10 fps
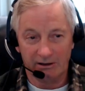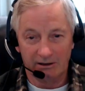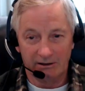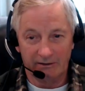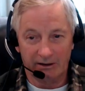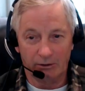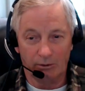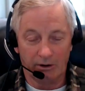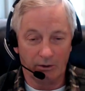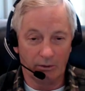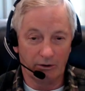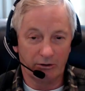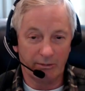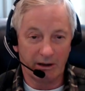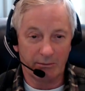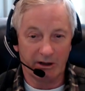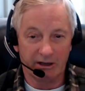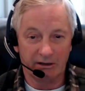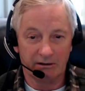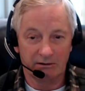they do it in order to make
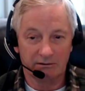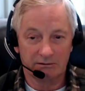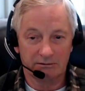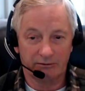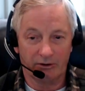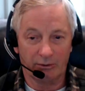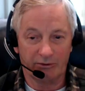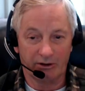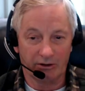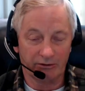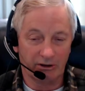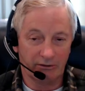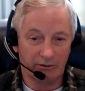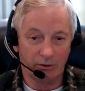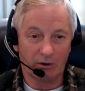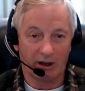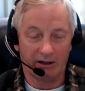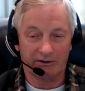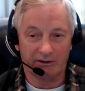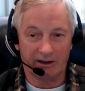money for themselves and the few
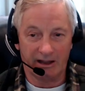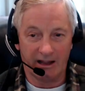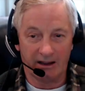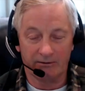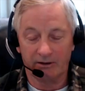clients that they have.